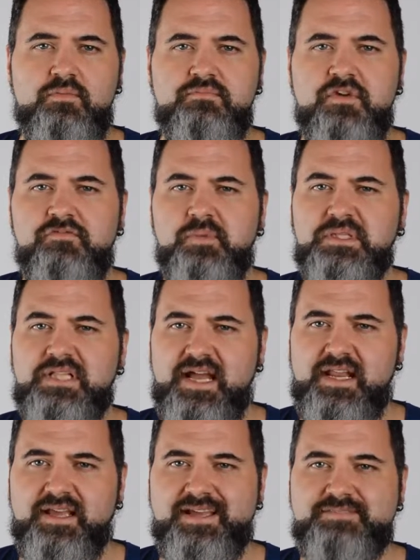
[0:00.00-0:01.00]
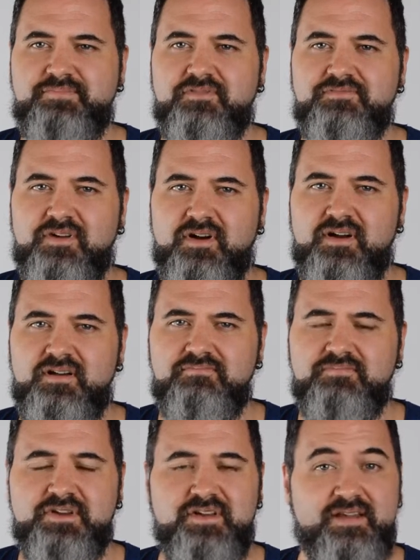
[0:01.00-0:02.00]
Movable lighting is preferred,
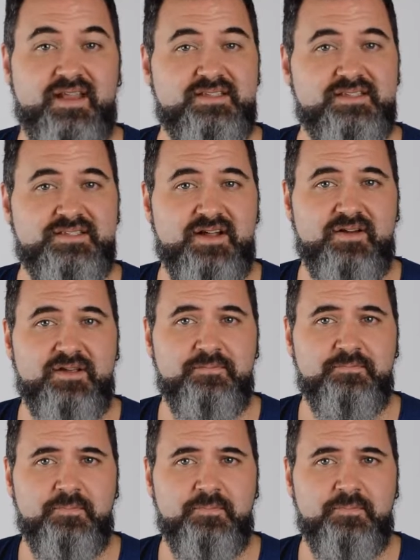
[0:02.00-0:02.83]
but not necessary.